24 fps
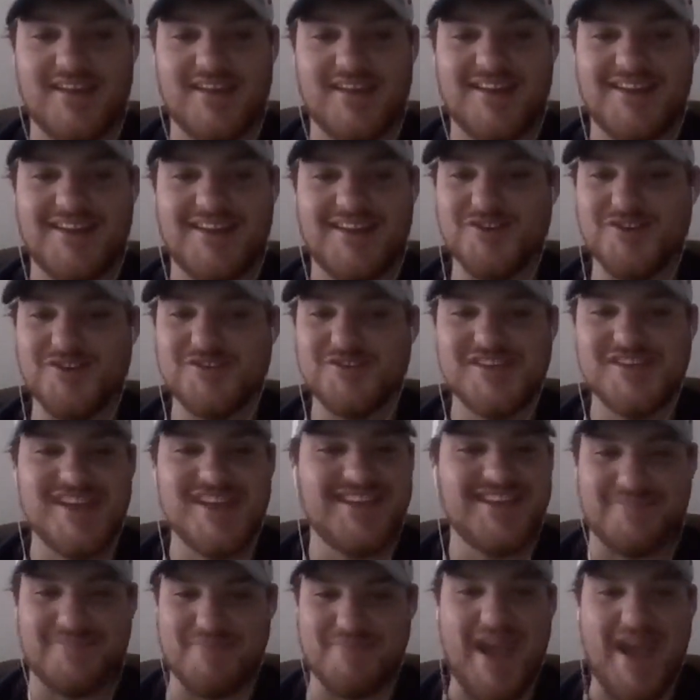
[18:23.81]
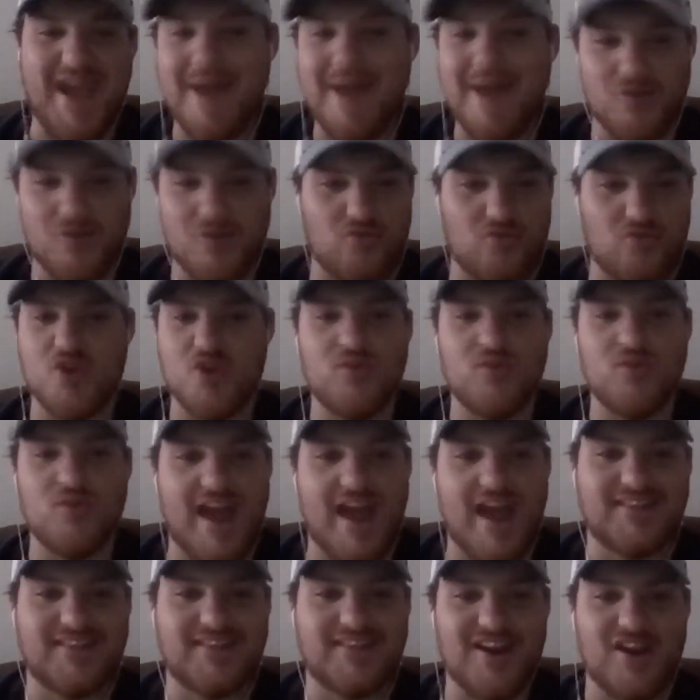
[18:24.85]
You're seeing like Pat Maroon out
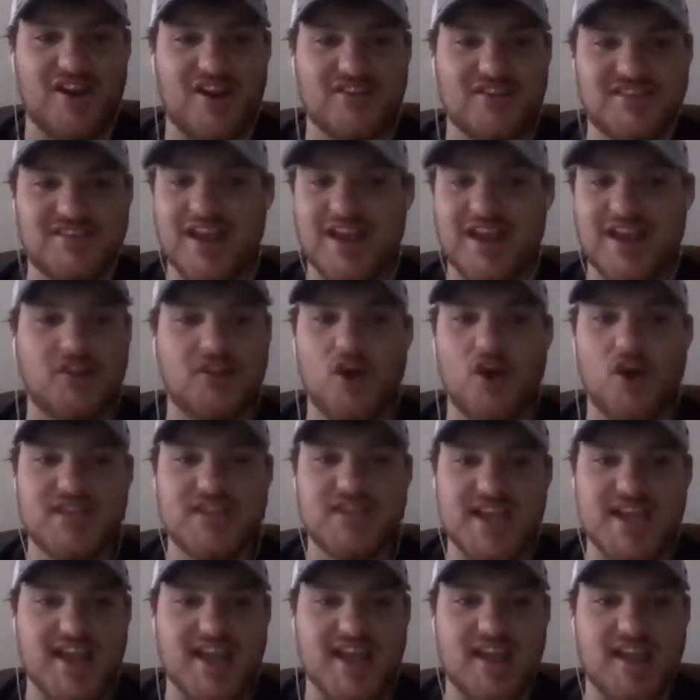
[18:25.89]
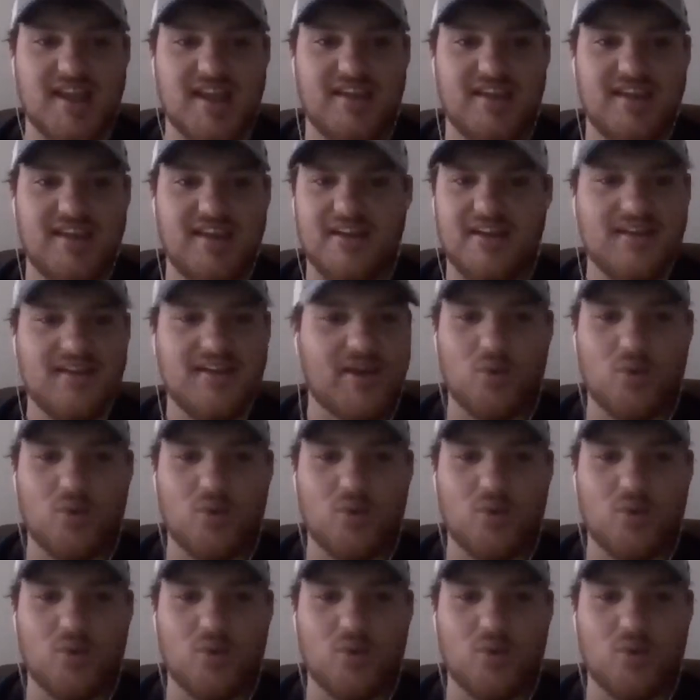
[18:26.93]
there, double OT. Like what?